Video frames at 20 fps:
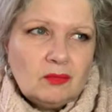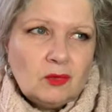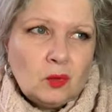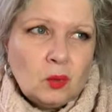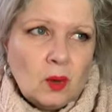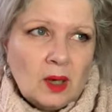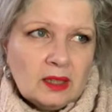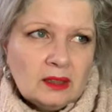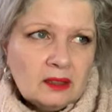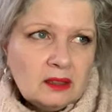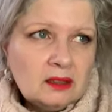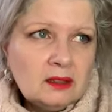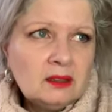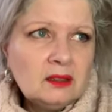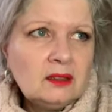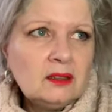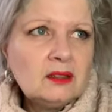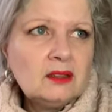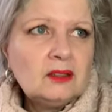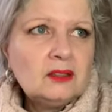
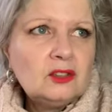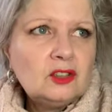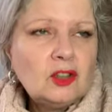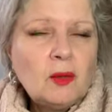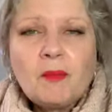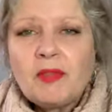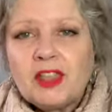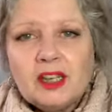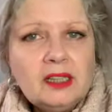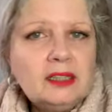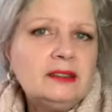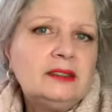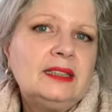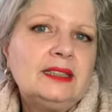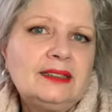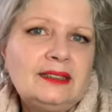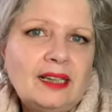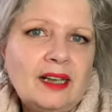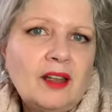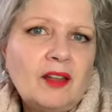wasn't something
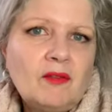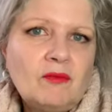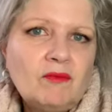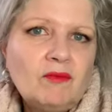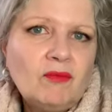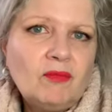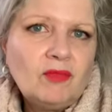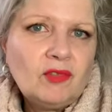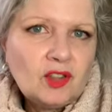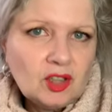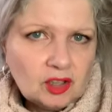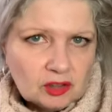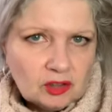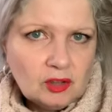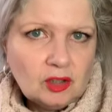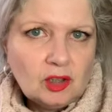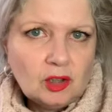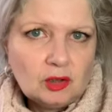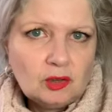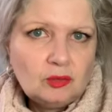that I thought a
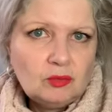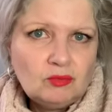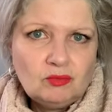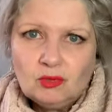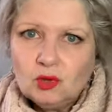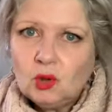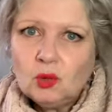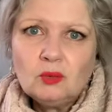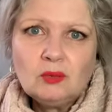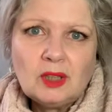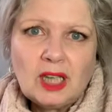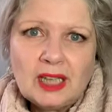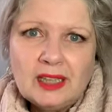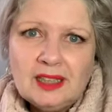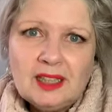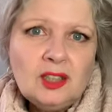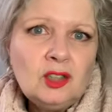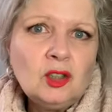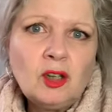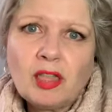lot. No, I
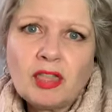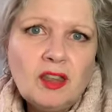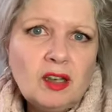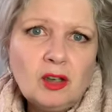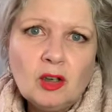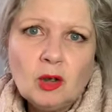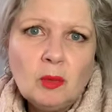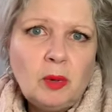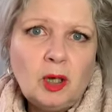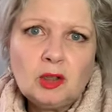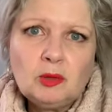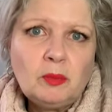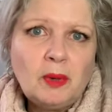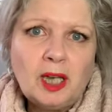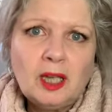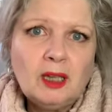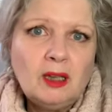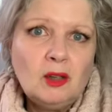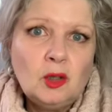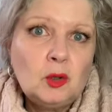did not think about my
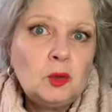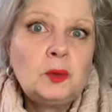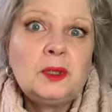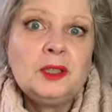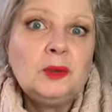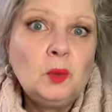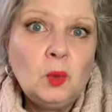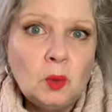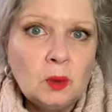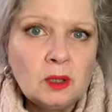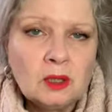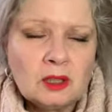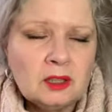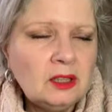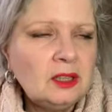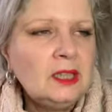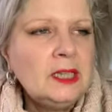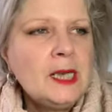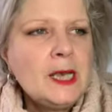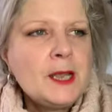reward,
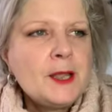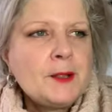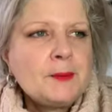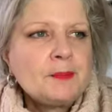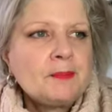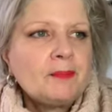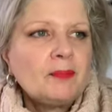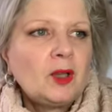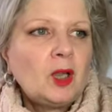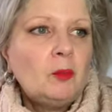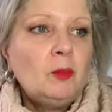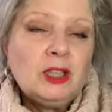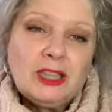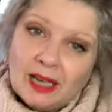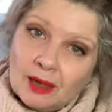but I